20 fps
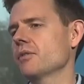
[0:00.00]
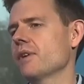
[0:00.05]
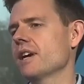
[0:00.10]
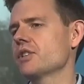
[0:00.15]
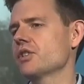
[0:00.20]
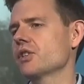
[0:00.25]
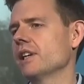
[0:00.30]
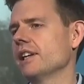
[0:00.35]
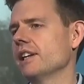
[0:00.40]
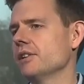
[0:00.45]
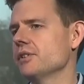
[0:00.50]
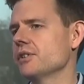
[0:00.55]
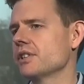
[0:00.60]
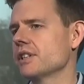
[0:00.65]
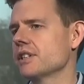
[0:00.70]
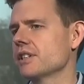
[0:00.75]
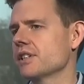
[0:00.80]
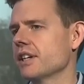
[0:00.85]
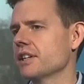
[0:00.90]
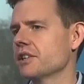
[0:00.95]
gradually
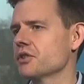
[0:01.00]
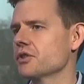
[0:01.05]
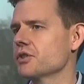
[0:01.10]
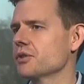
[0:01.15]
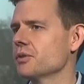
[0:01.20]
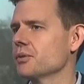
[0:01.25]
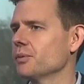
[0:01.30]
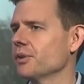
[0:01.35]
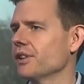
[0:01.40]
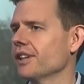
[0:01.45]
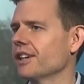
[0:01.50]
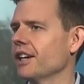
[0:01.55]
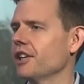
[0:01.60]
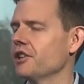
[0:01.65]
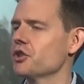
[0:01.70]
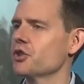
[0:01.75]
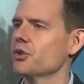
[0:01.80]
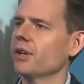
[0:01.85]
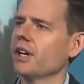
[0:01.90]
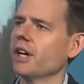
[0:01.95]
losing touch with the
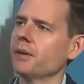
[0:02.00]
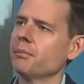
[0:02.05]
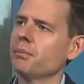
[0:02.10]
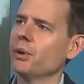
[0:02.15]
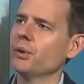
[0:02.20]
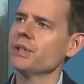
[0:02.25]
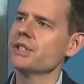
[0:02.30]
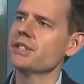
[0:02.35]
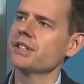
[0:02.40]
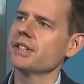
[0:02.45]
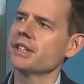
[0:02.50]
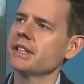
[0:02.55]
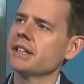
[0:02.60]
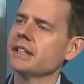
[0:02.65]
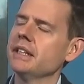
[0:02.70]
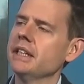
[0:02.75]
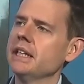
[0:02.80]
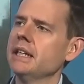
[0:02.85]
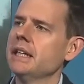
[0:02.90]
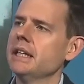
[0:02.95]
country. I point at
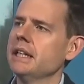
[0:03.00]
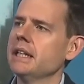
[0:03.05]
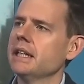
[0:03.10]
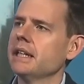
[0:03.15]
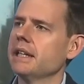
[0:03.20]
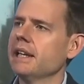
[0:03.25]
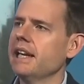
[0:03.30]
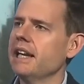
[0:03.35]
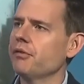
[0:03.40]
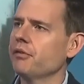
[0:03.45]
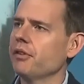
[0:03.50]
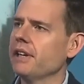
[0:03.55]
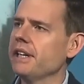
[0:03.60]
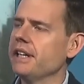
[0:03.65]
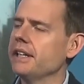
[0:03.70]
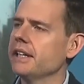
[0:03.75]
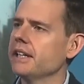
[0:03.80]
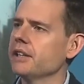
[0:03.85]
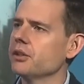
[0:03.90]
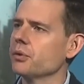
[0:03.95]
a
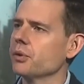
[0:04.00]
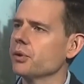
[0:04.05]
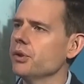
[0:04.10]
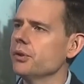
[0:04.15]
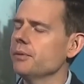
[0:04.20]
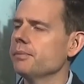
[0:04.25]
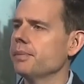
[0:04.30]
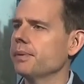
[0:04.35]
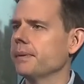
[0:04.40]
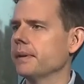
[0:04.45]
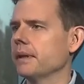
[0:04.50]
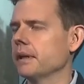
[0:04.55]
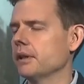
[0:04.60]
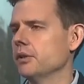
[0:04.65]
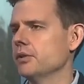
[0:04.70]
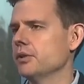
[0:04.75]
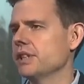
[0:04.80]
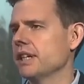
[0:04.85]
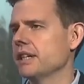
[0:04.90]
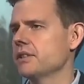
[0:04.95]
left-leaning group
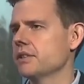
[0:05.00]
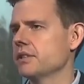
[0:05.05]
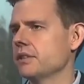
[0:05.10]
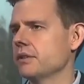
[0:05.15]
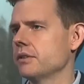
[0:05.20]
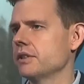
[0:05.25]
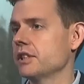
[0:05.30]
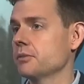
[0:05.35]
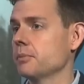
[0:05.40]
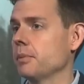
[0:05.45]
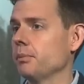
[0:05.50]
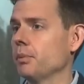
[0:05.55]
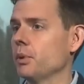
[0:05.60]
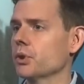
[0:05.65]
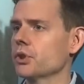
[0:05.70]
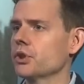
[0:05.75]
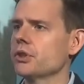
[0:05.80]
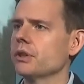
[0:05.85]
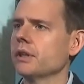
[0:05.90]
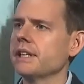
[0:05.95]
who tend to
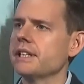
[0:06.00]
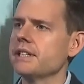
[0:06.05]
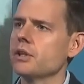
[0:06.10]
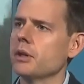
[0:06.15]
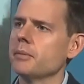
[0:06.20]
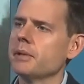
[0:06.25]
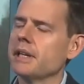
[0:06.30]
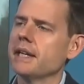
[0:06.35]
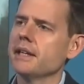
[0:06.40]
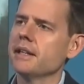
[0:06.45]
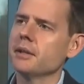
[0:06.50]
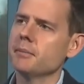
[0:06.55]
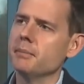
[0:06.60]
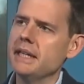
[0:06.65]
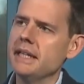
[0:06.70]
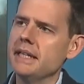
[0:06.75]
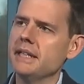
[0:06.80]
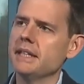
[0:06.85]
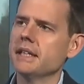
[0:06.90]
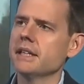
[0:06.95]
disproportionately dominate the
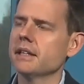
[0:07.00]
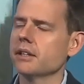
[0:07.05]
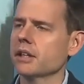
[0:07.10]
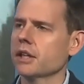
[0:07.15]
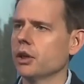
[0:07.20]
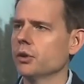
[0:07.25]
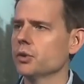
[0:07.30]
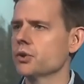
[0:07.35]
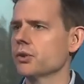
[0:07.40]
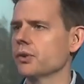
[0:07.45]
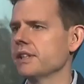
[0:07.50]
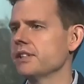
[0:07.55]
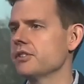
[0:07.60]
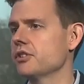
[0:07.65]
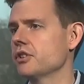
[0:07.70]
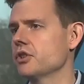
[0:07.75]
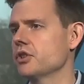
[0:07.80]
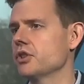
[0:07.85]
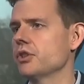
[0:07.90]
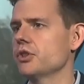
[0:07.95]
media, the cultural
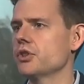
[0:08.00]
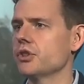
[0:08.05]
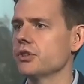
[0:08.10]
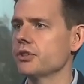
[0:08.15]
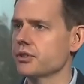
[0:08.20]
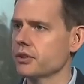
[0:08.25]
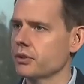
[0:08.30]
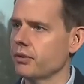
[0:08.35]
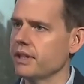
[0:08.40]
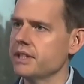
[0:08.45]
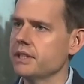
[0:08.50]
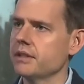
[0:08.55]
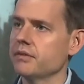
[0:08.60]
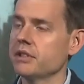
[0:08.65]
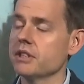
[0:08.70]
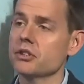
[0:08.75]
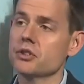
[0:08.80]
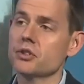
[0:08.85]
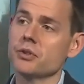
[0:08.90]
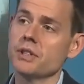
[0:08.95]
institutions, creative
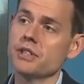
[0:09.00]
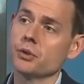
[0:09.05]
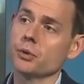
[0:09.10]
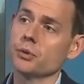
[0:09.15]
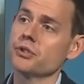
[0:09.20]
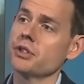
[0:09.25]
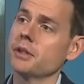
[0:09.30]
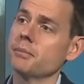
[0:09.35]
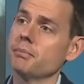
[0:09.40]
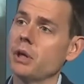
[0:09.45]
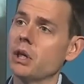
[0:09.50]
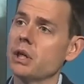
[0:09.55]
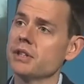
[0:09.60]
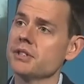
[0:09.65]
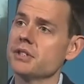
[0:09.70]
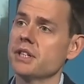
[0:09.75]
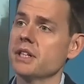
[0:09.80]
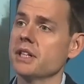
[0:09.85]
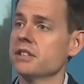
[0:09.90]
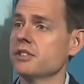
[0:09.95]
industries, also
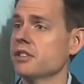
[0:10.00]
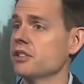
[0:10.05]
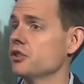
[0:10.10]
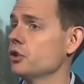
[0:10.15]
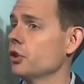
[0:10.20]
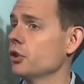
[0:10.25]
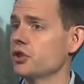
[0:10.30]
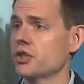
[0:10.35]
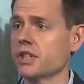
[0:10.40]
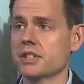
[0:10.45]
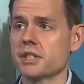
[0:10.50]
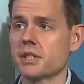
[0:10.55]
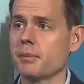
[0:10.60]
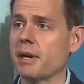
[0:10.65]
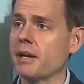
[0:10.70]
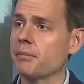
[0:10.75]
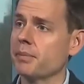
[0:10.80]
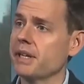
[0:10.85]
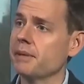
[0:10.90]
politics. It's not just about